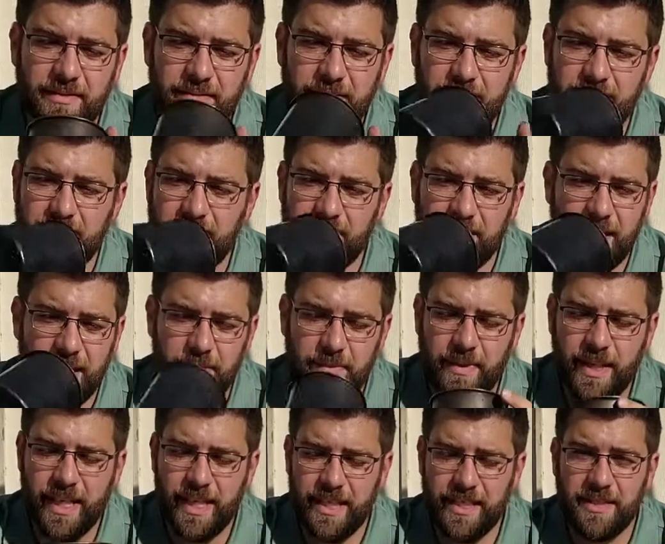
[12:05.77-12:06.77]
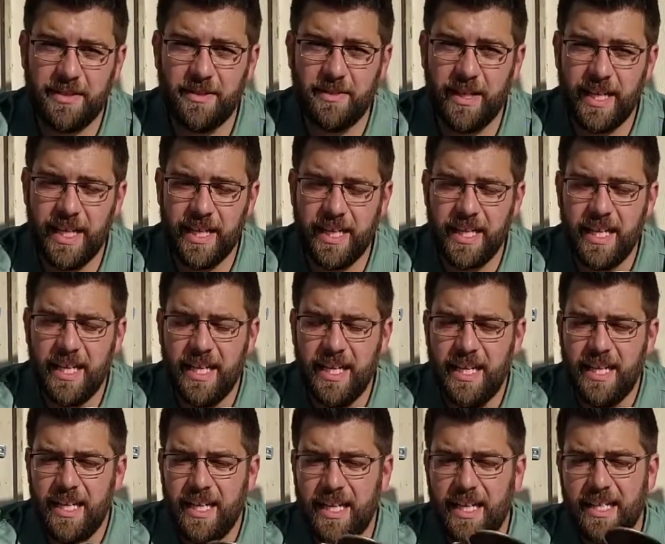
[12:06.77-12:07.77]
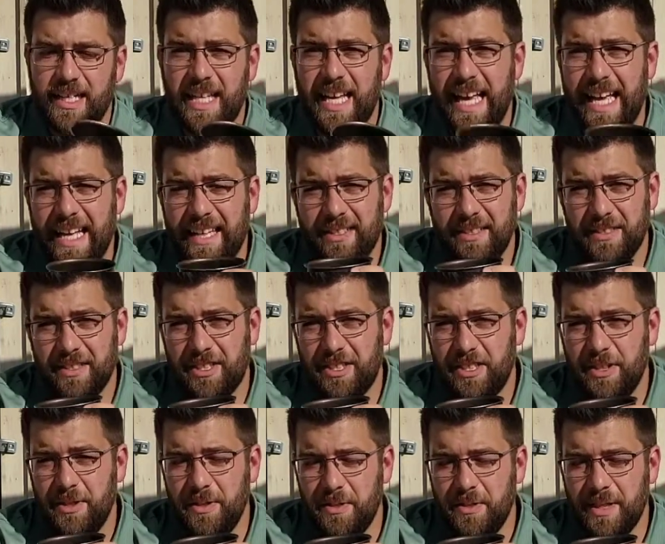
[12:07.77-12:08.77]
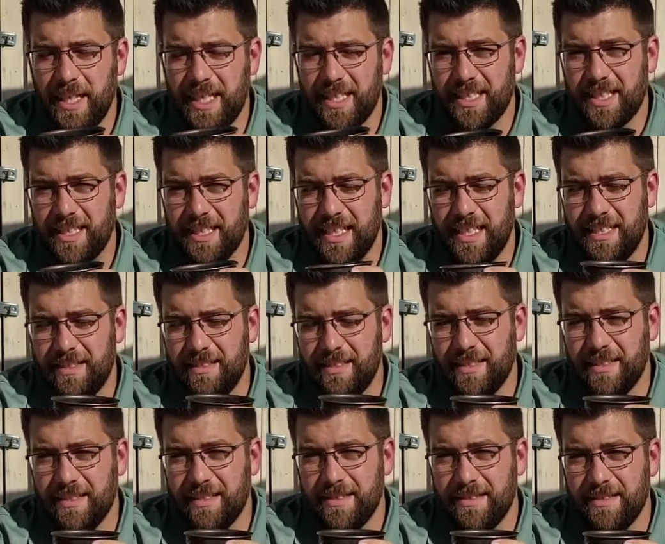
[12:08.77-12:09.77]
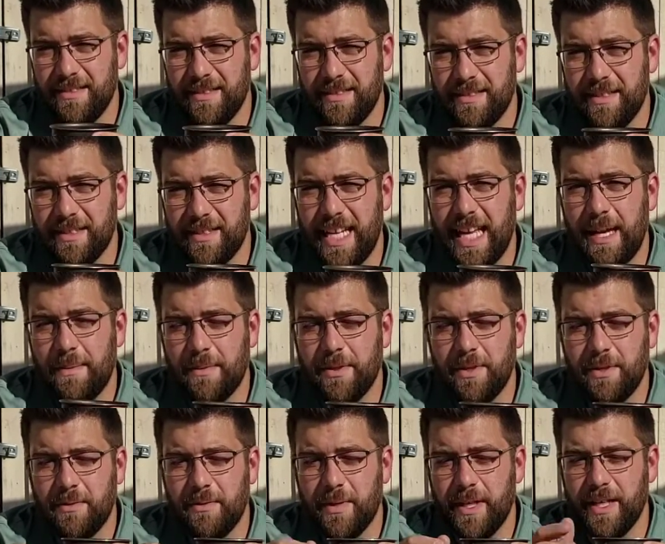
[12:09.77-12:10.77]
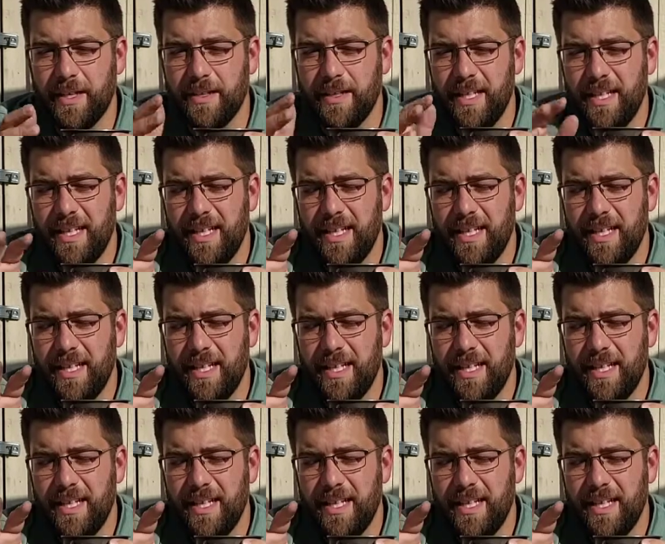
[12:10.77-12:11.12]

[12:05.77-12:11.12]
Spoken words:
It's lightweight. It's great. The handles too on your camp cookware.